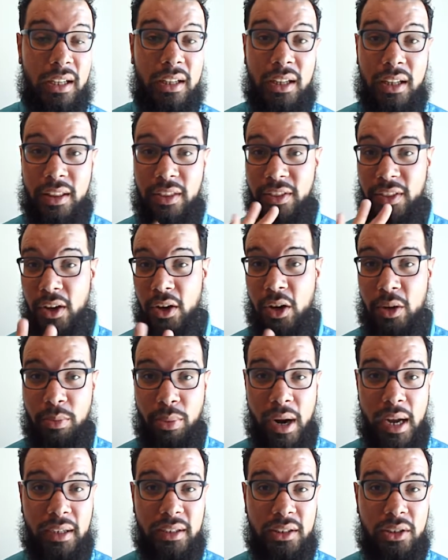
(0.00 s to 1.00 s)
The third
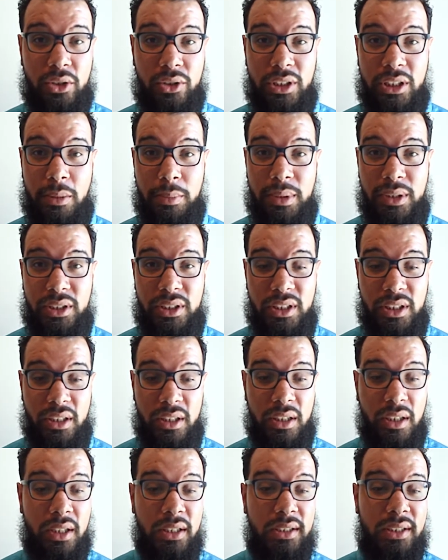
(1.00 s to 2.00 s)
practical tip is to
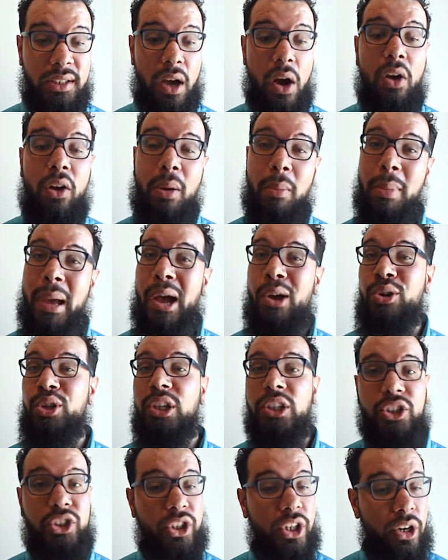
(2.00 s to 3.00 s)
talk about your
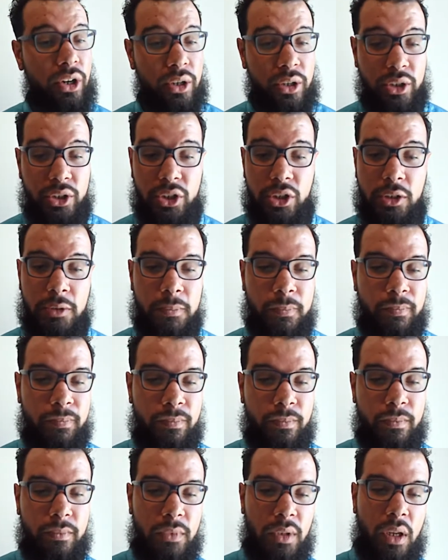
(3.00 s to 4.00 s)
church.
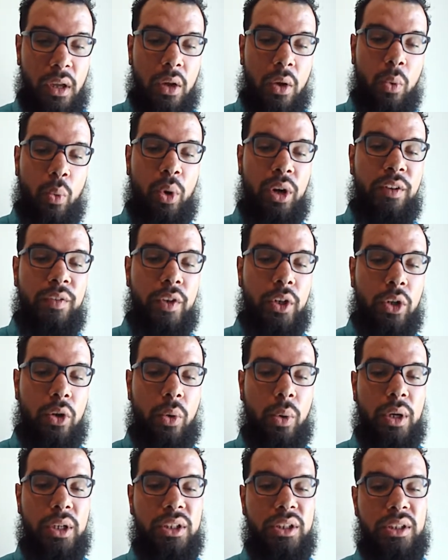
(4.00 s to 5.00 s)
One of your
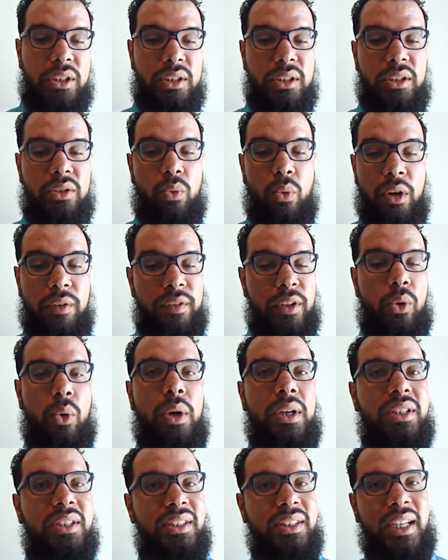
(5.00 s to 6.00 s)
question, one of the
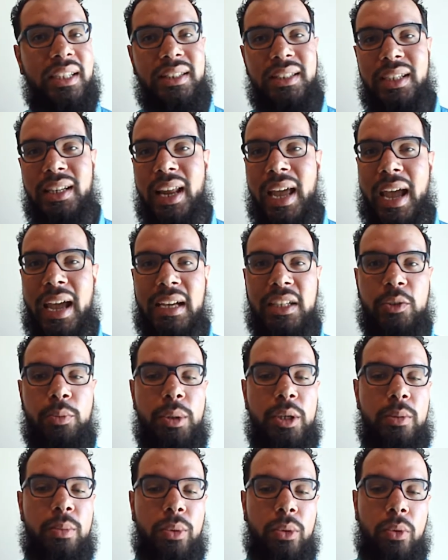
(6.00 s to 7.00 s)
questions I tend to ask
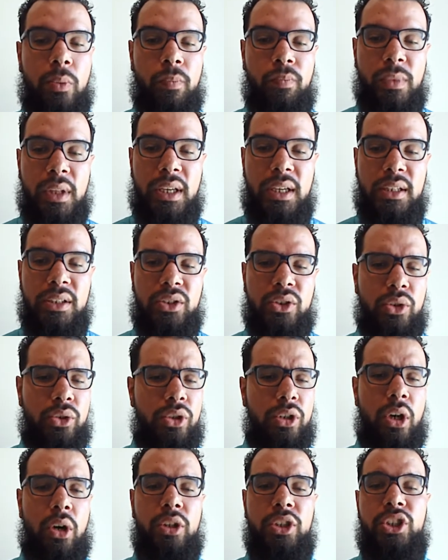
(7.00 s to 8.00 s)
people is, "Do you
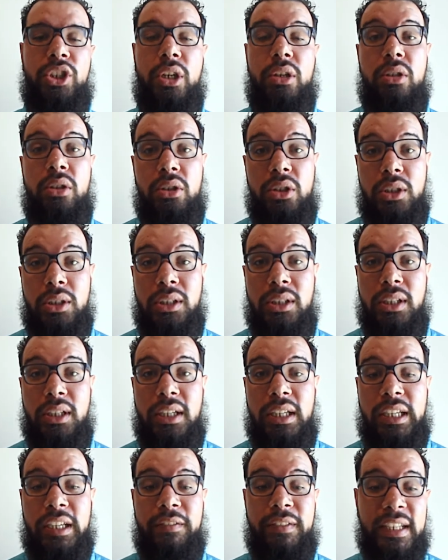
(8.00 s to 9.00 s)
go to church?"
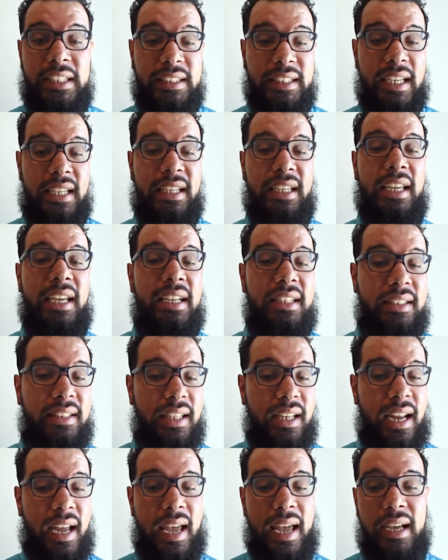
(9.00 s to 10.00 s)
If they say yes,
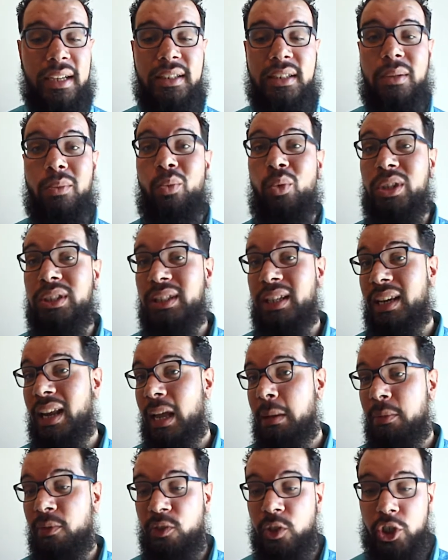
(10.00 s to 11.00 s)
then I ask them, "What's the
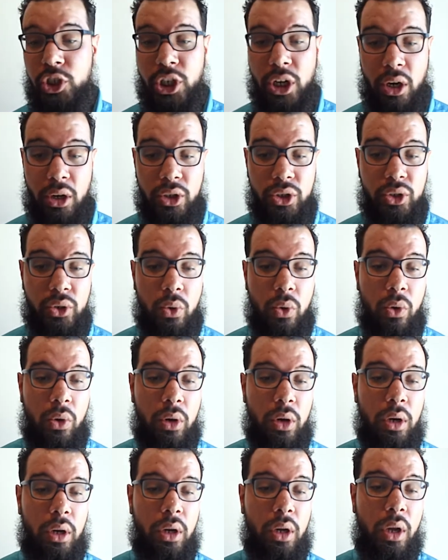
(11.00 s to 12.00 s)
name of your church?"
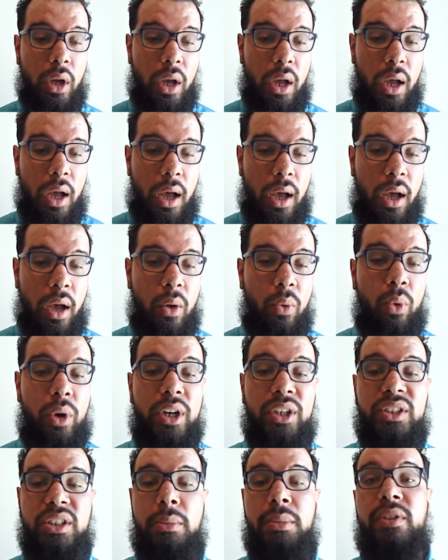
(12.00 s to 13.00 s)
or uh, "What
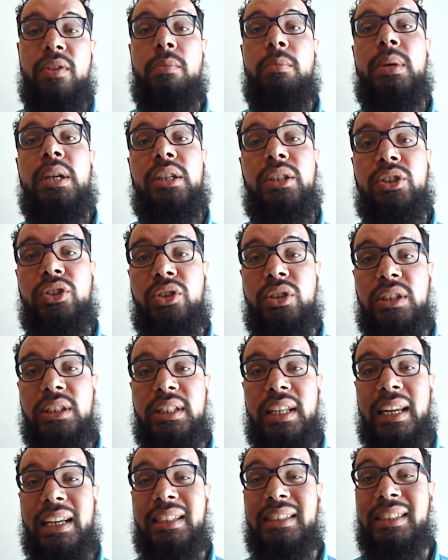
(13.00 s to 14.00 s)
are some of the ministries
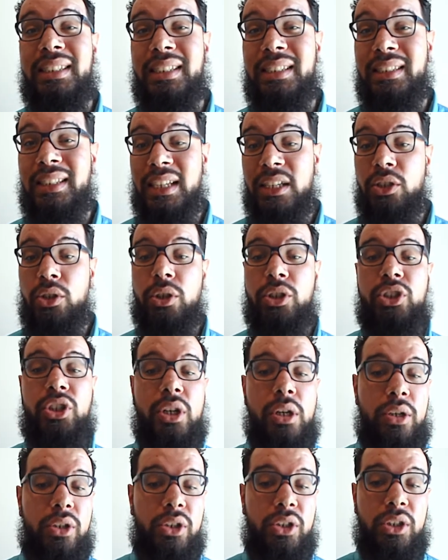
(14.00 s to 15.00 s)
that exist in your
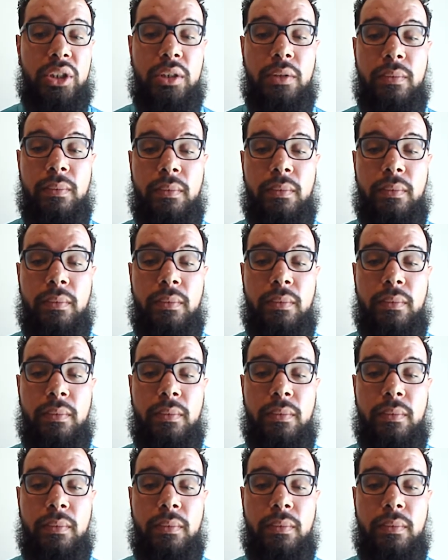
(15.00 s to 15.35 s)
church?"